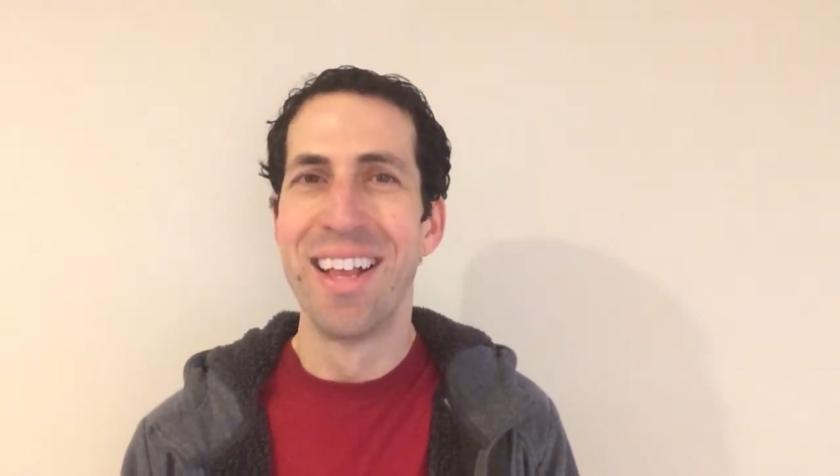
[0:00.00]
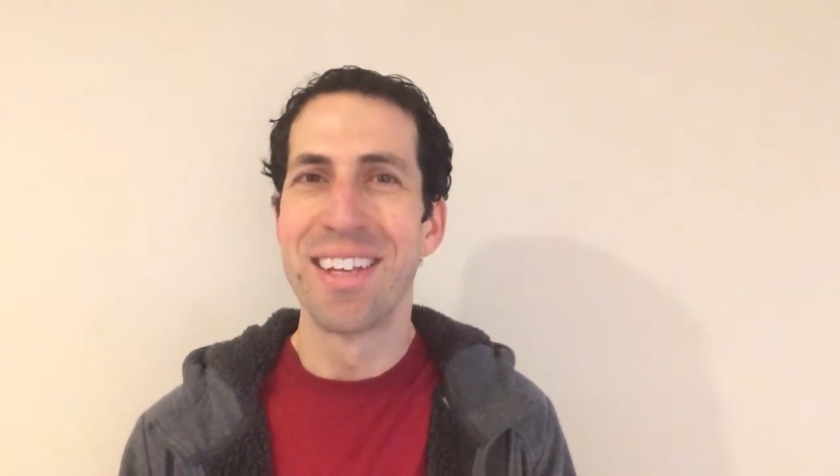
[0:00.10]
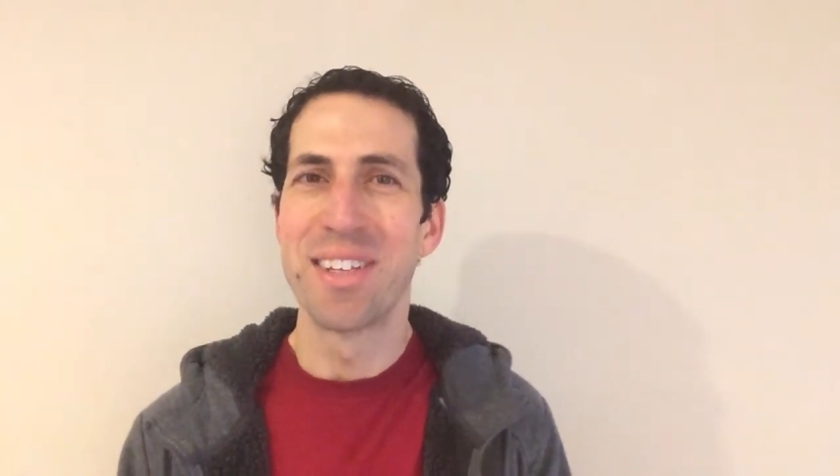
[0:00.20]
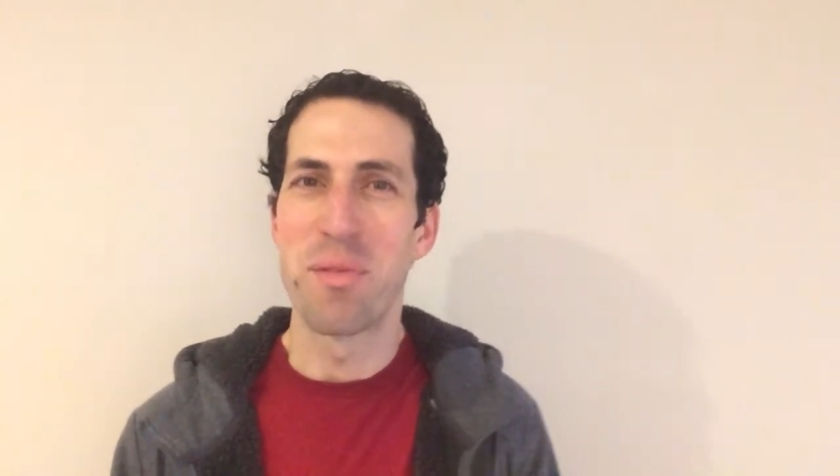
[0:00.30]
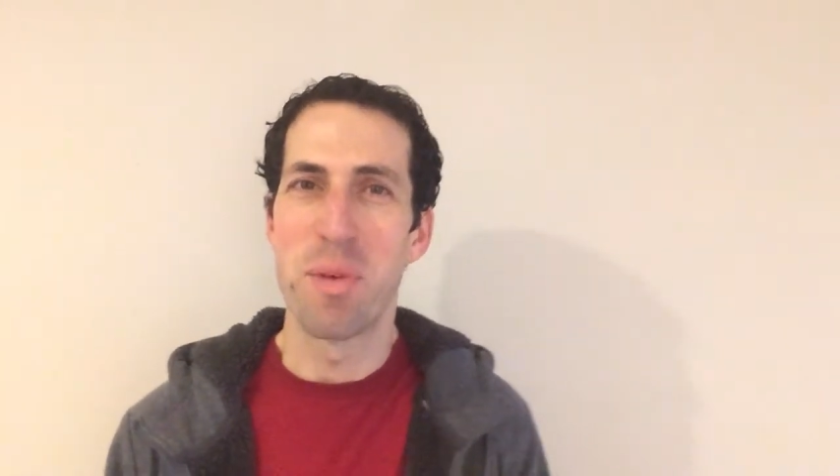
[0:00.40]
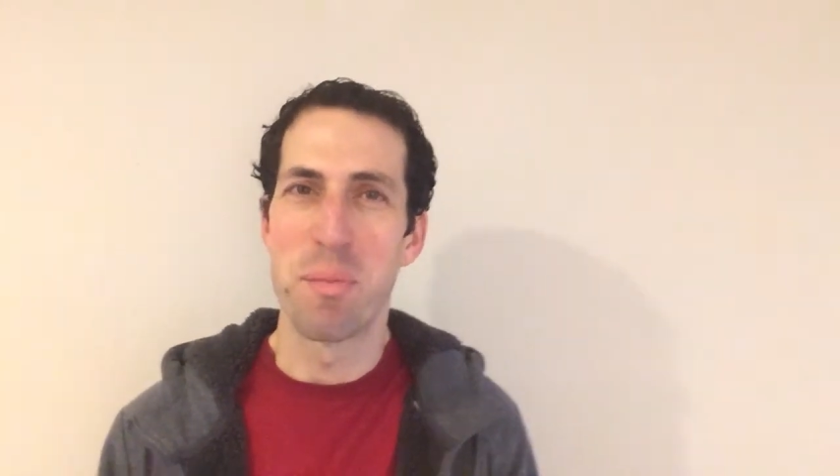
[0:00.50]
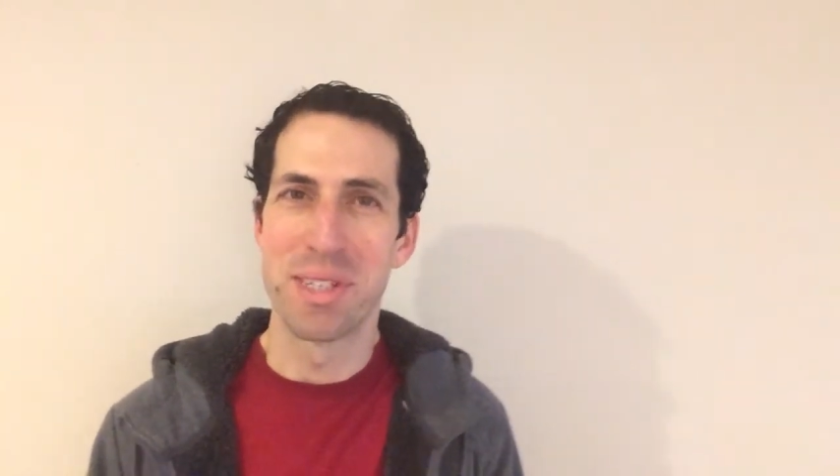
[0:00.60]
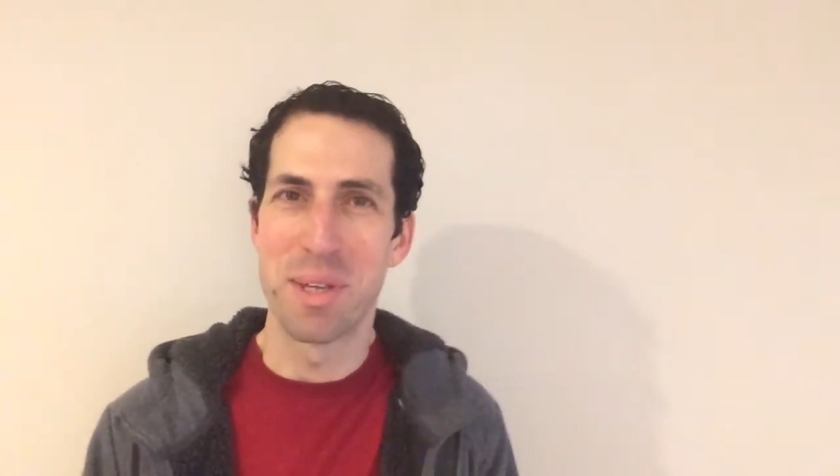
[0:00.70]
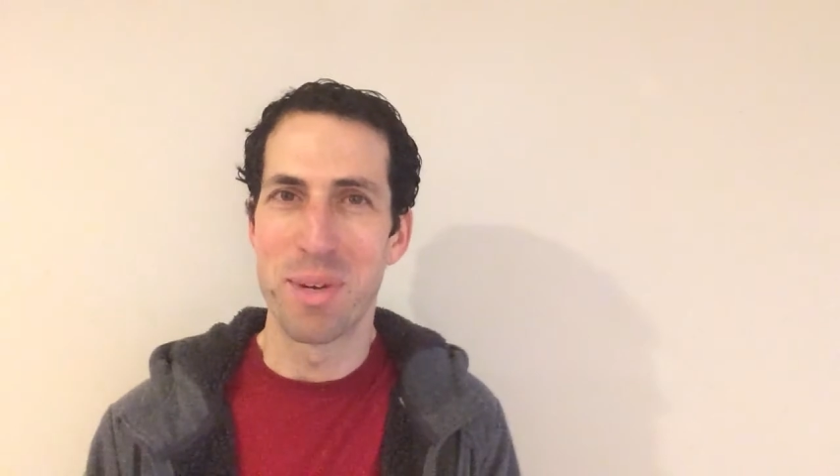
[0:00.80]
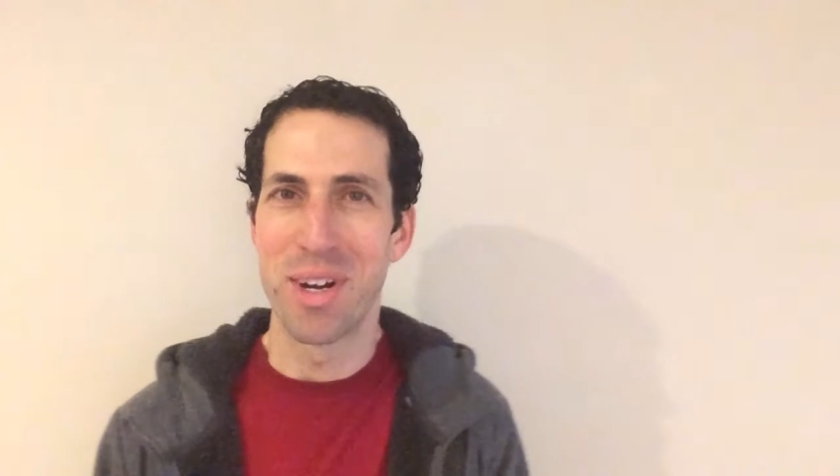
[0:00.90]
he's not from the
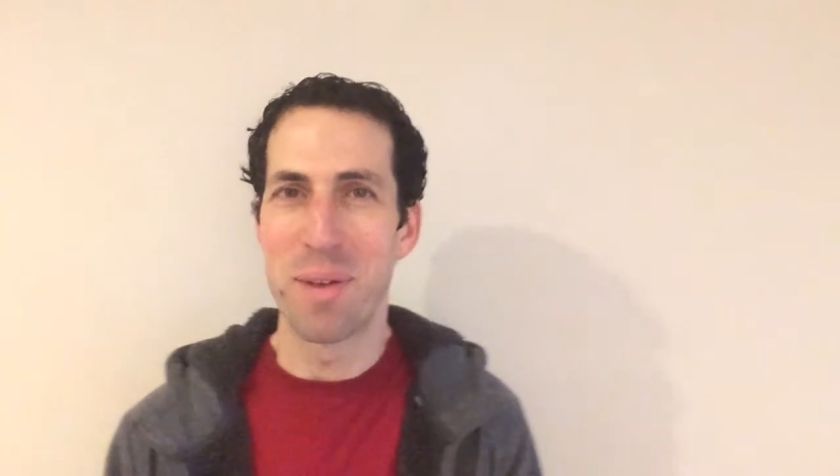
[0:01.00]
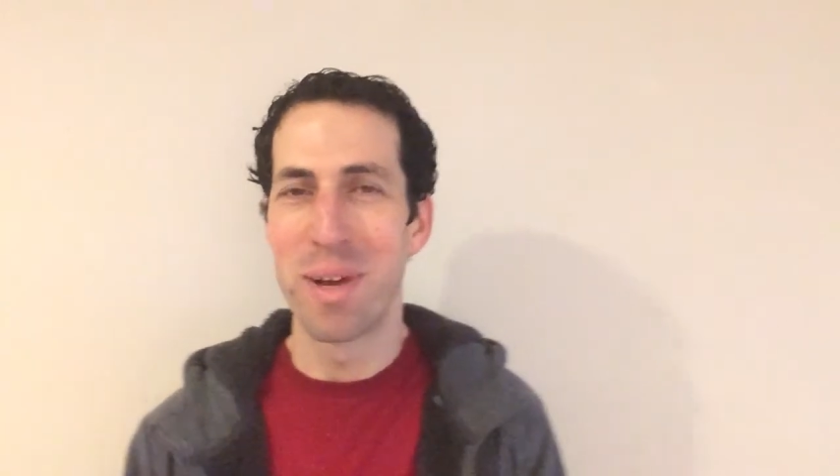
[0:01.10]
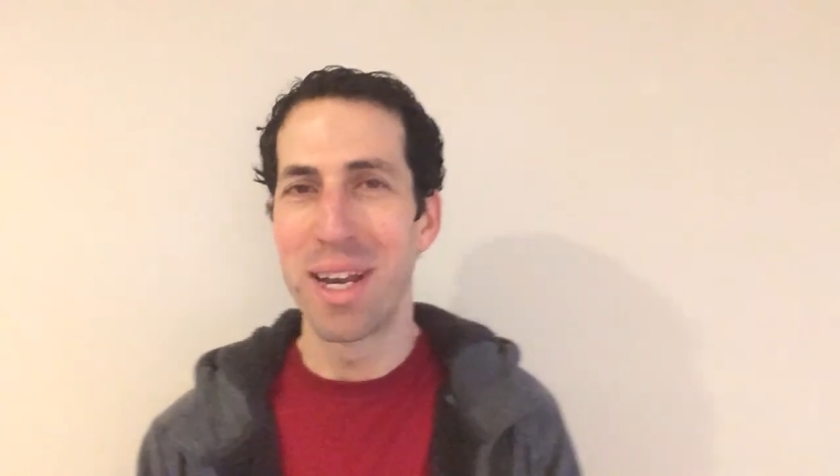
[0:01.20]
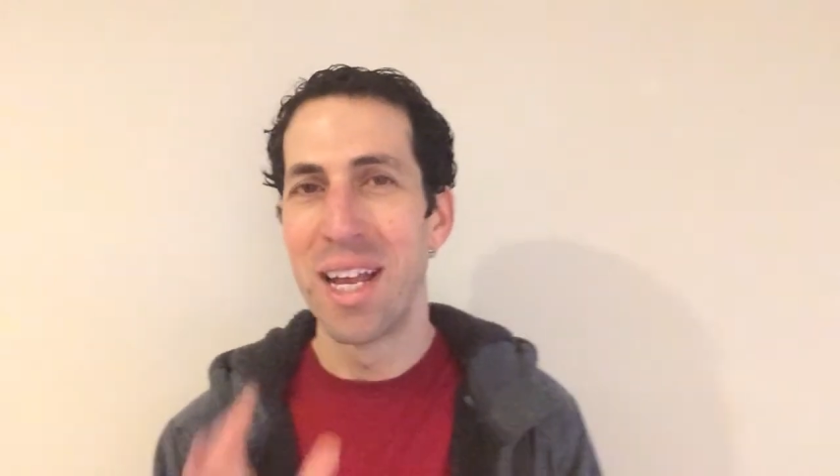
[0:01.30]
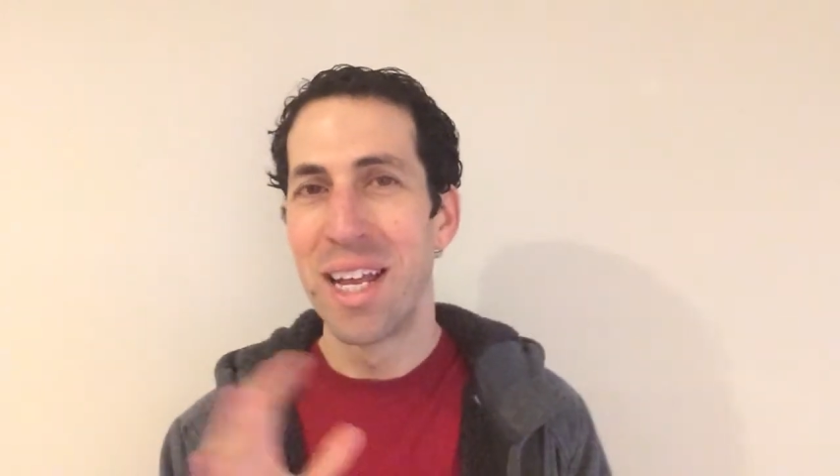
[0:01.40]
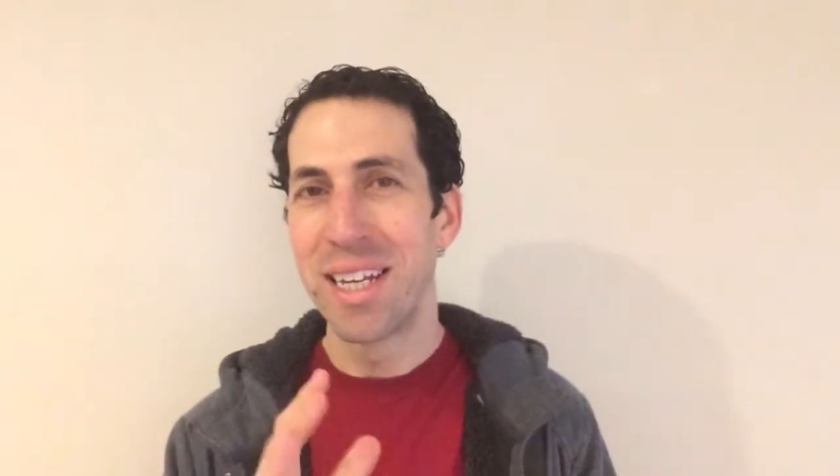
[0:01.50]
cemetery, but